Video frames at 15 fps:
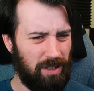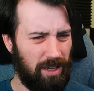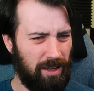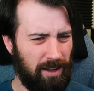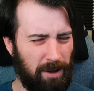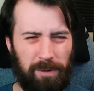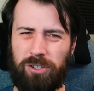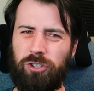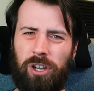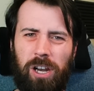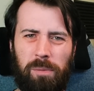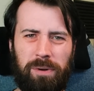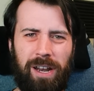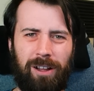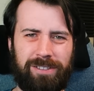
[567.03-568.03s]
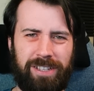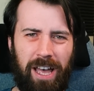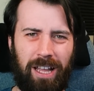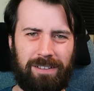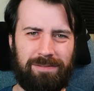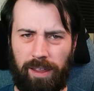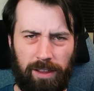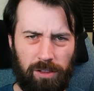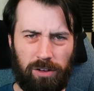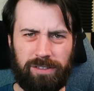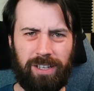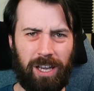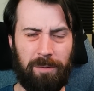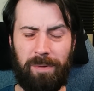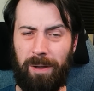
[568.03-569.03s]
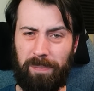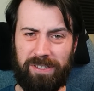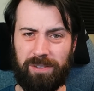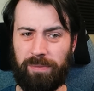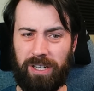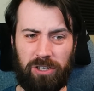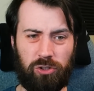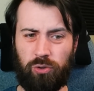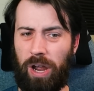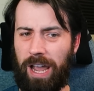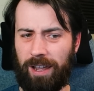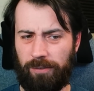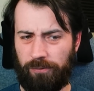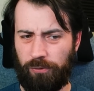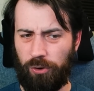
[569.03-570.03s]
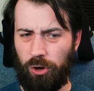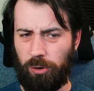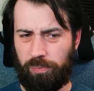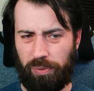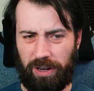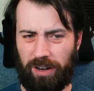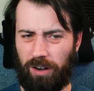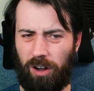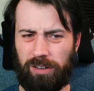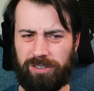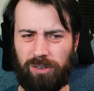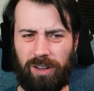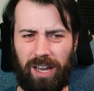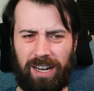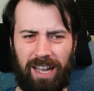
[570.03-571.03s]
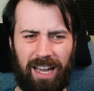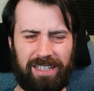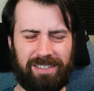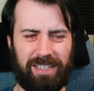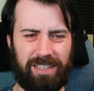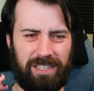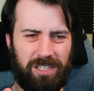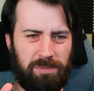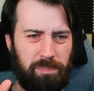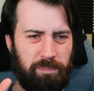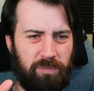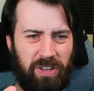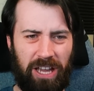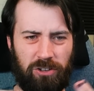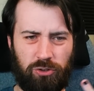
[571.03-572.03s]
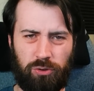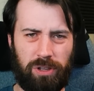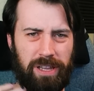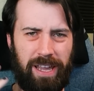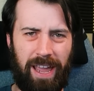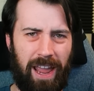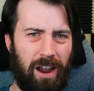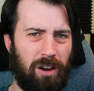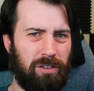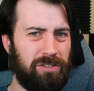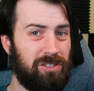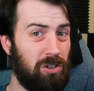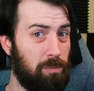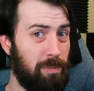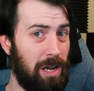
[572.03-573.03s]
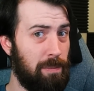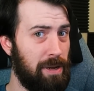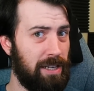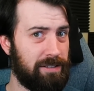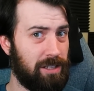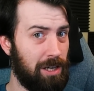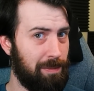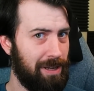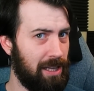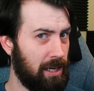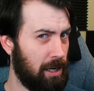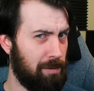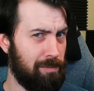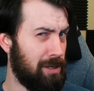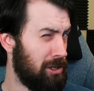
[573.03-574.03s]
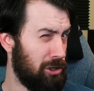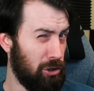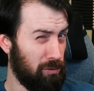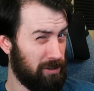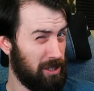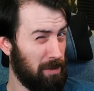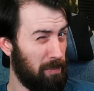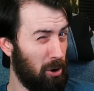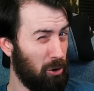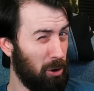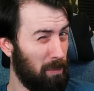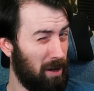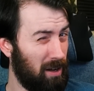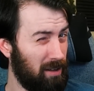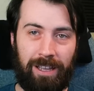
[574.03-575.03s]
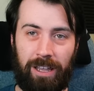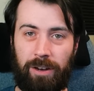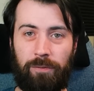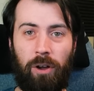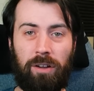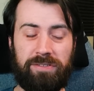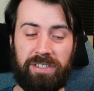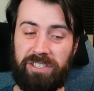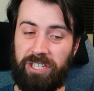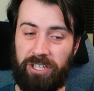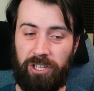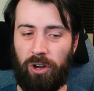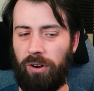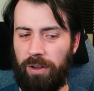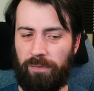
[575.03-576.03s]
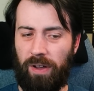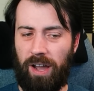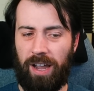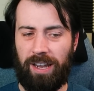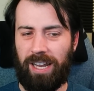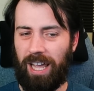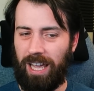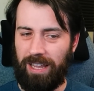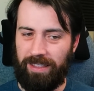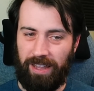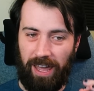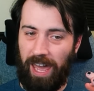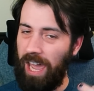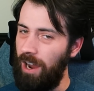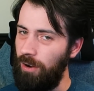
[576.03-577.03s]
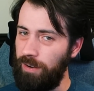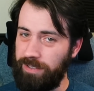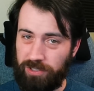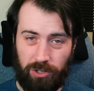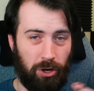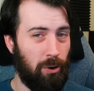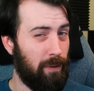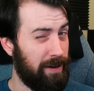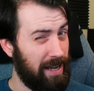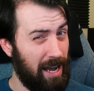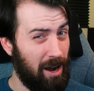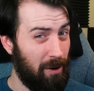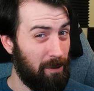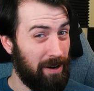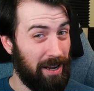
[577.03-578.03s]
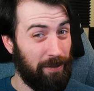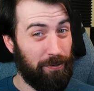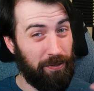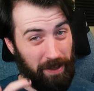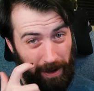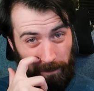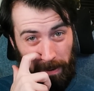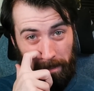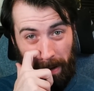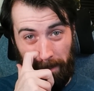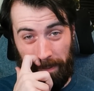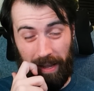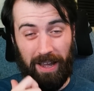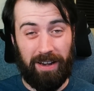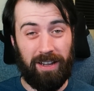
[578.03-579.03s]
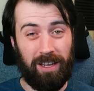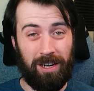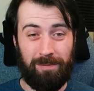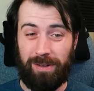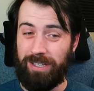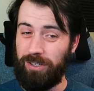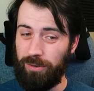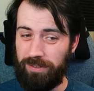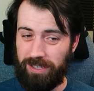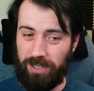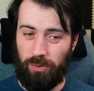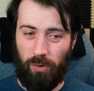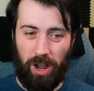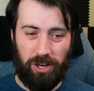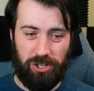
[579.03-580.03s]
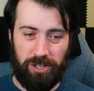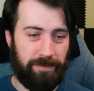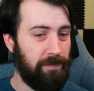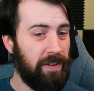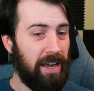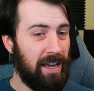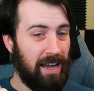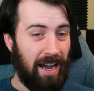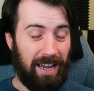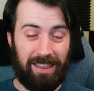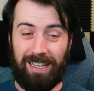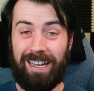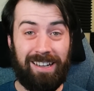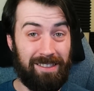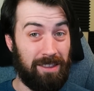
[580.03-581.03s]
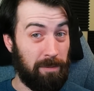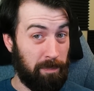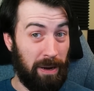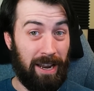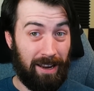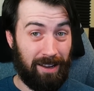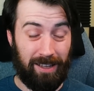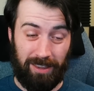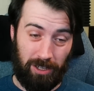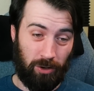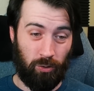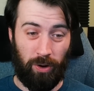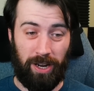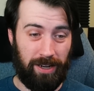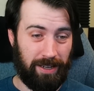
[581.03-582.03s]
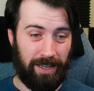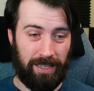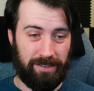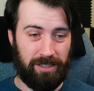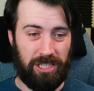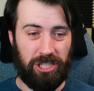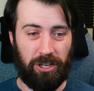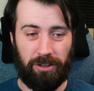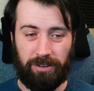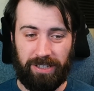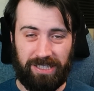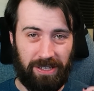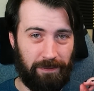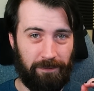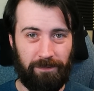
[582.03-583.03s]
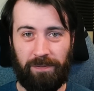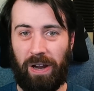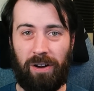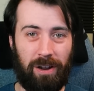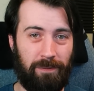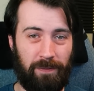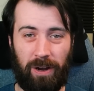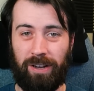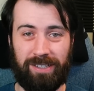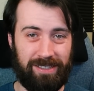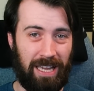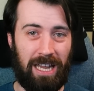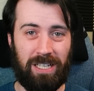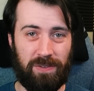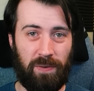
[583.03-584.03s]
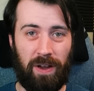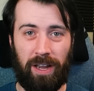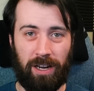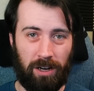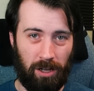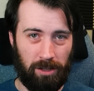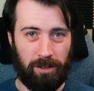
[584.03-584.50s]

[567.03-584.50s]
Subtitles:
I'm not sure how to pronounce that. It looks like it might be some kind of dragon fruit, but it also kind of has like these tendrily hairs, so maybe it's going to be like a Medusa Pokemon. It evolves into Urivine, and the hair is growing out. I think we might be heading in a Medusa direction. I like the pink and the green against each other. That's a very, very satisfying color